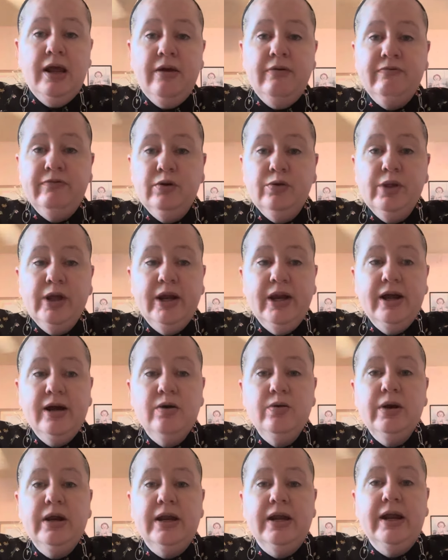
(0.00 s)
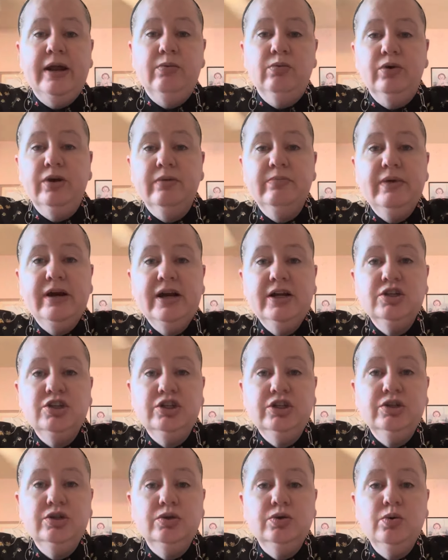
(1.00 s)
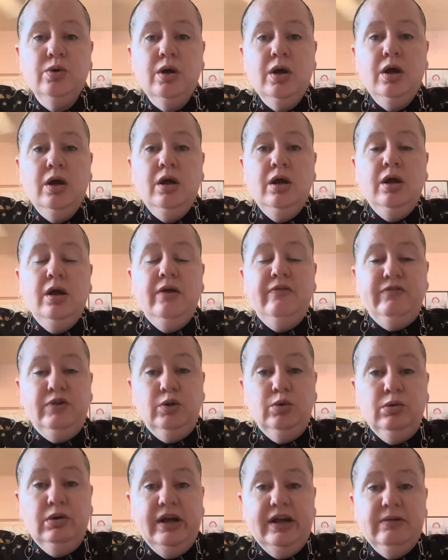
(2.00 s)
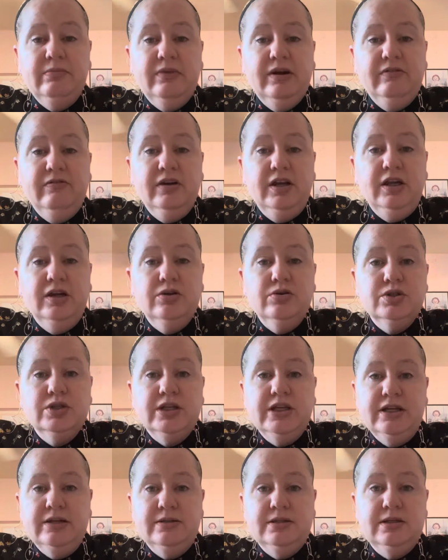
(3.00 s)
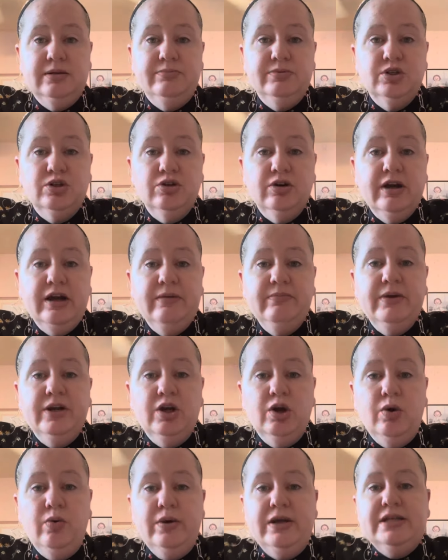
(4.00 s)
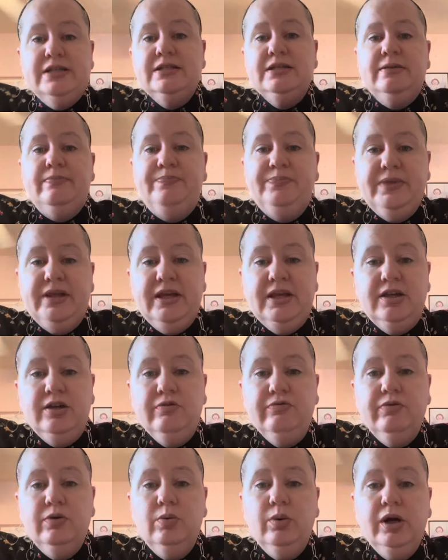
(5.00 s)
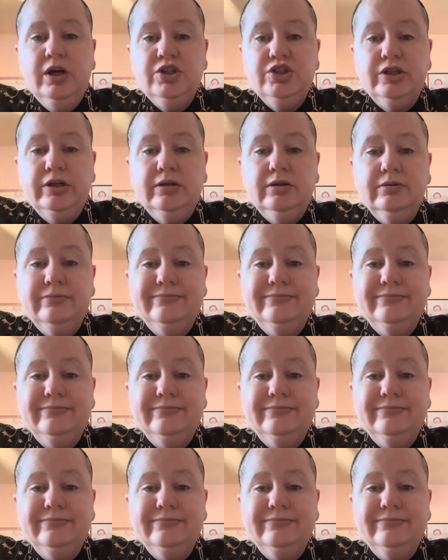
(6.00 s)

fill that out and I will get back to you. If you like my videos, hit subscribe, and always thank you for watching.